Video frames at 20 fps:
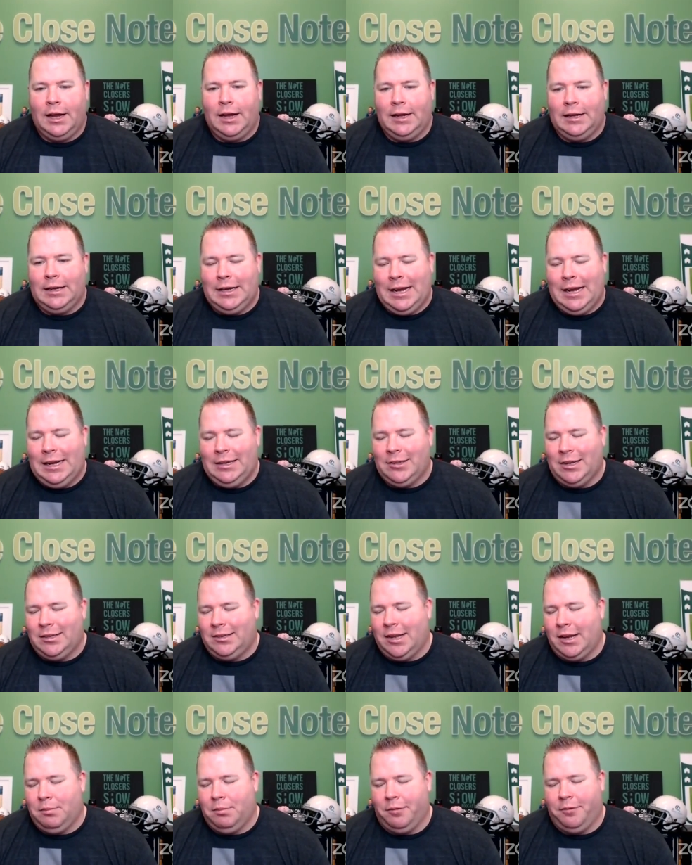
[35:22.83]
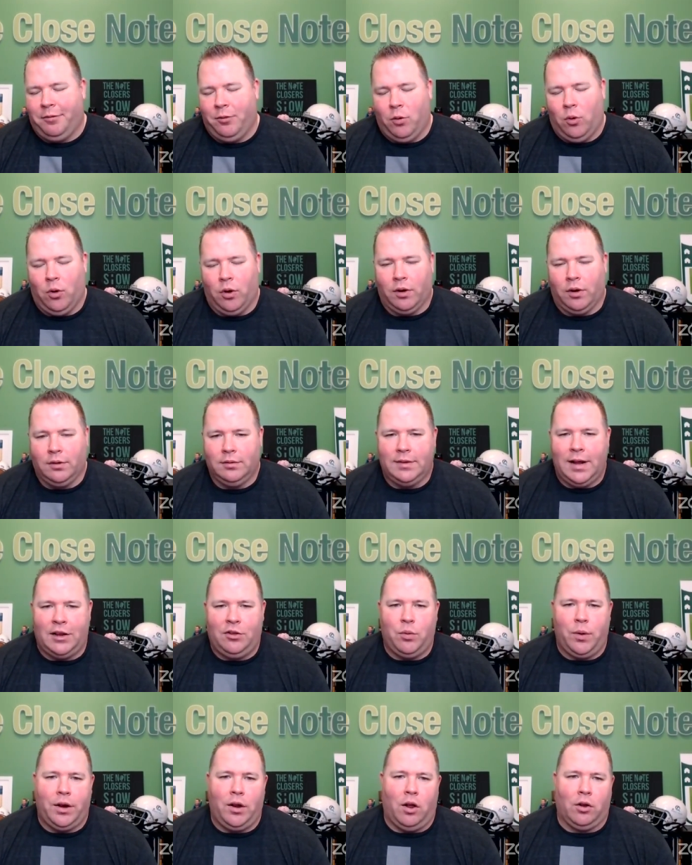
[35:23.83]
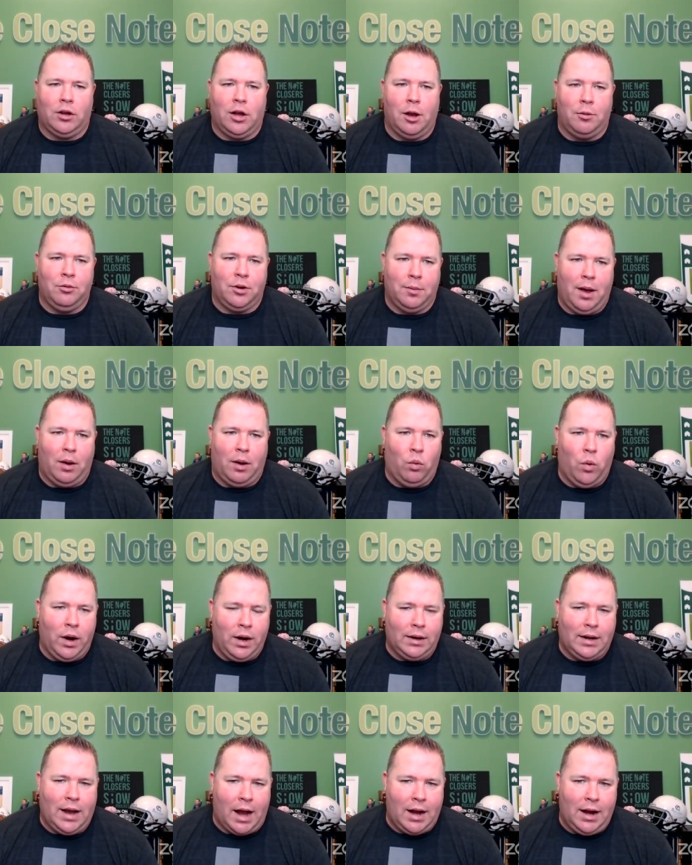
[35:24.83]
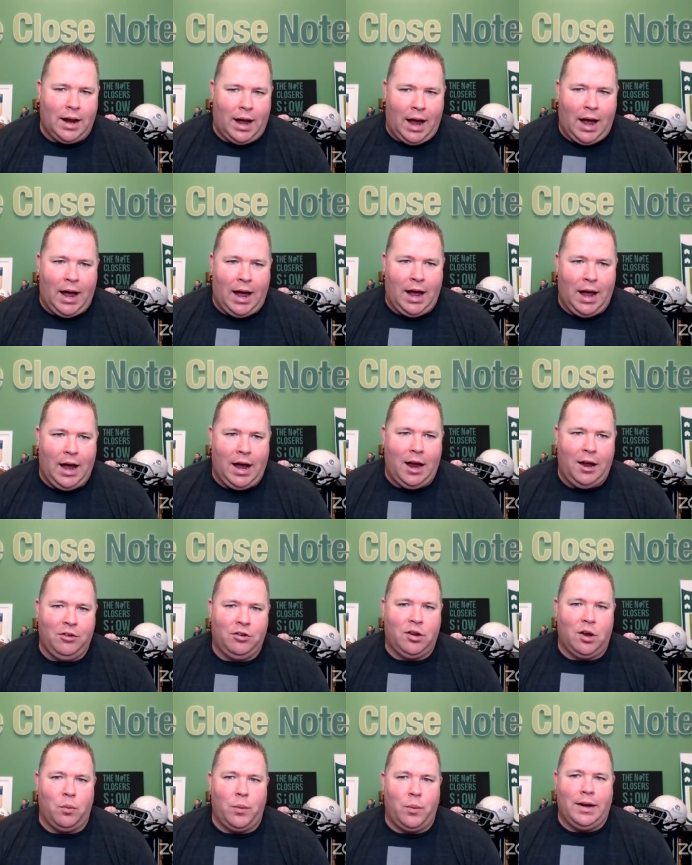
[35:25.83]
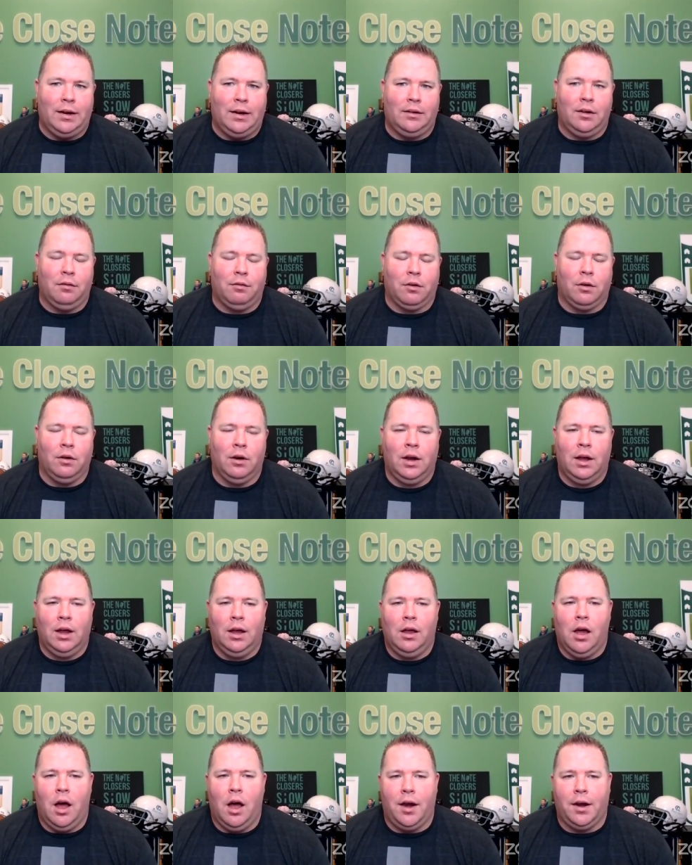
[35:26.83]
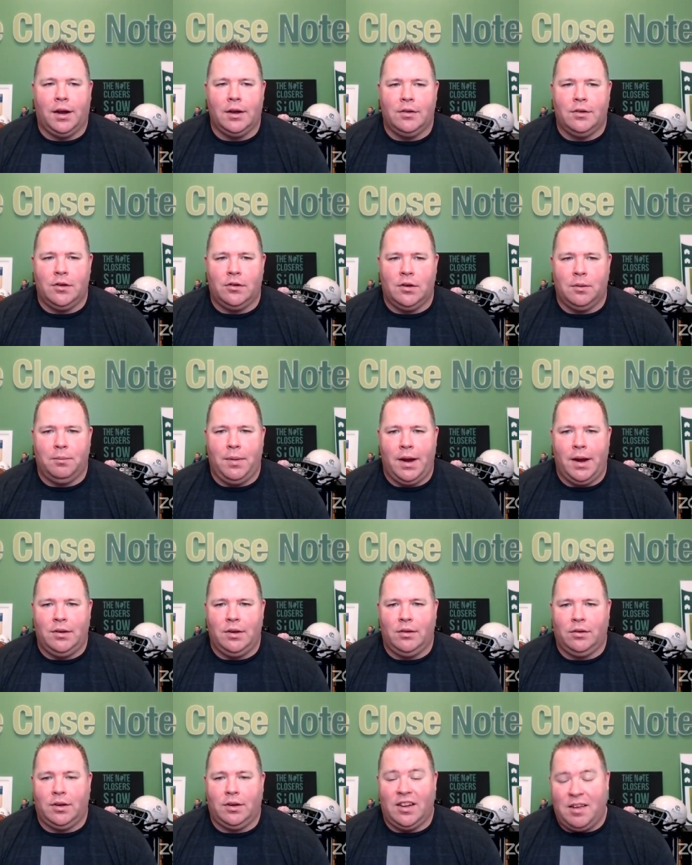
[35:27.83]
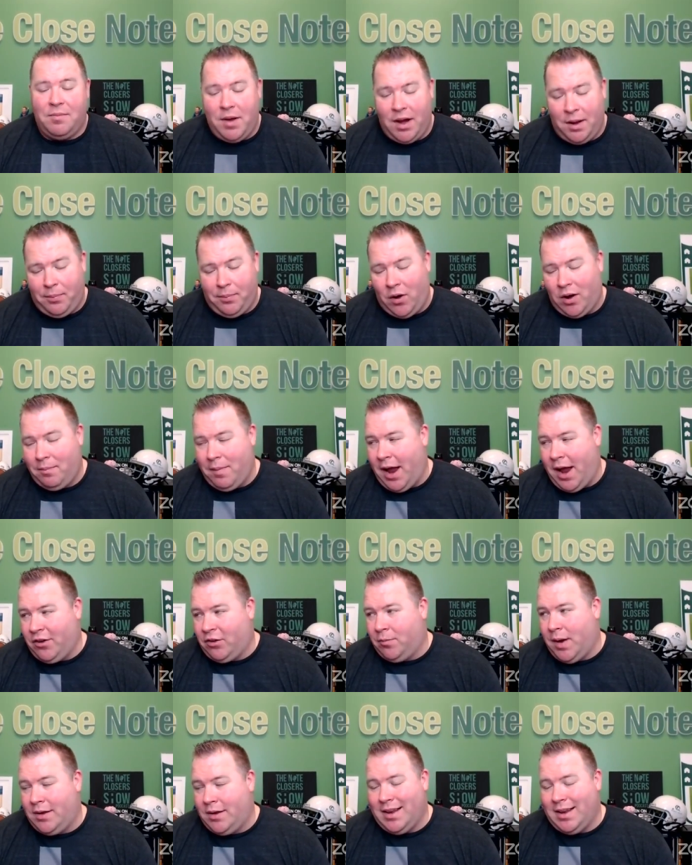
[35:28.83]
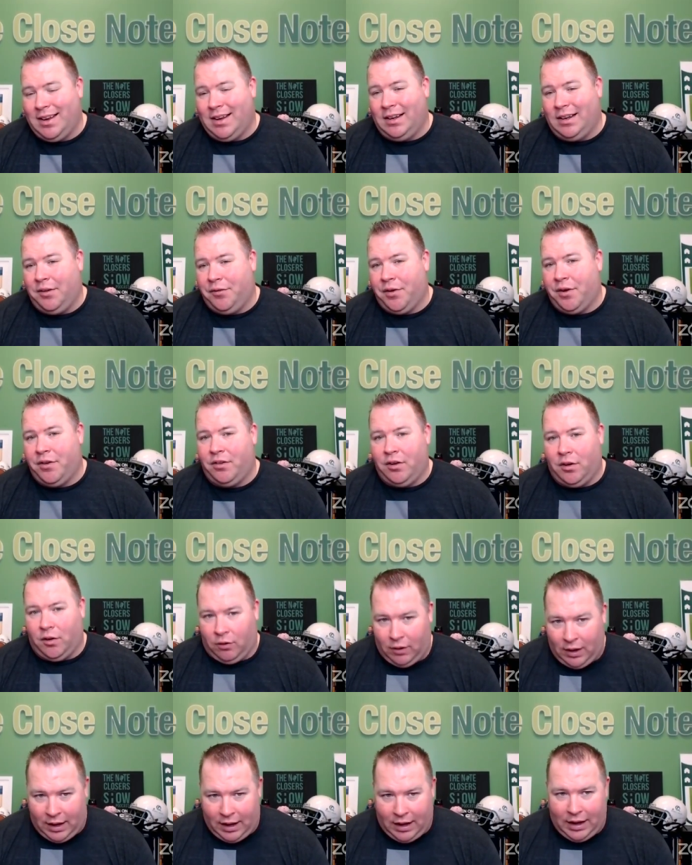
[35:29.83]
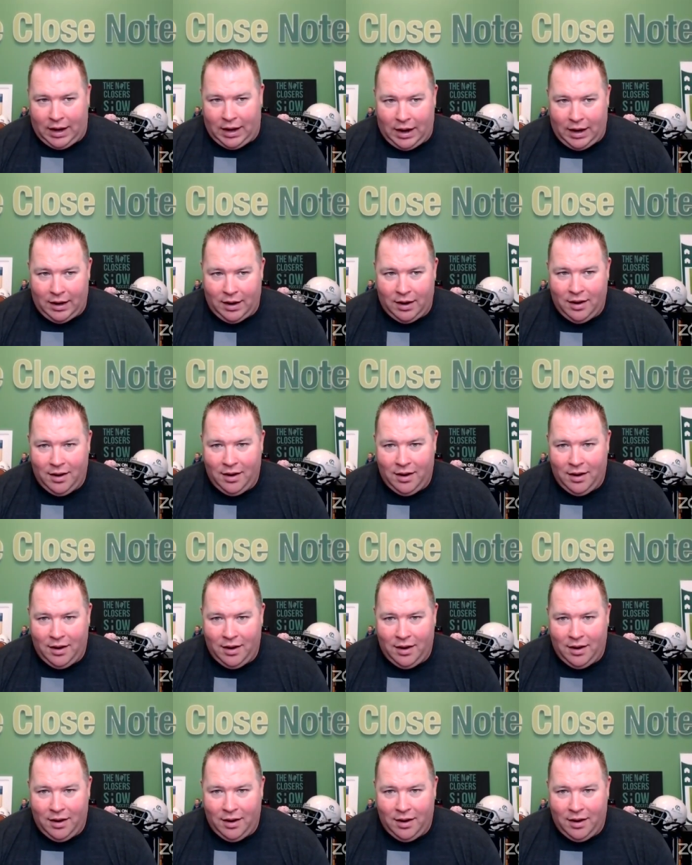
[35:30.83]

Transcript: uh, as I said before, that's what it all comes about. What kind of ahas can we deliver on a consistent basis? Because I've been a part of masterminds that delivered zero aha,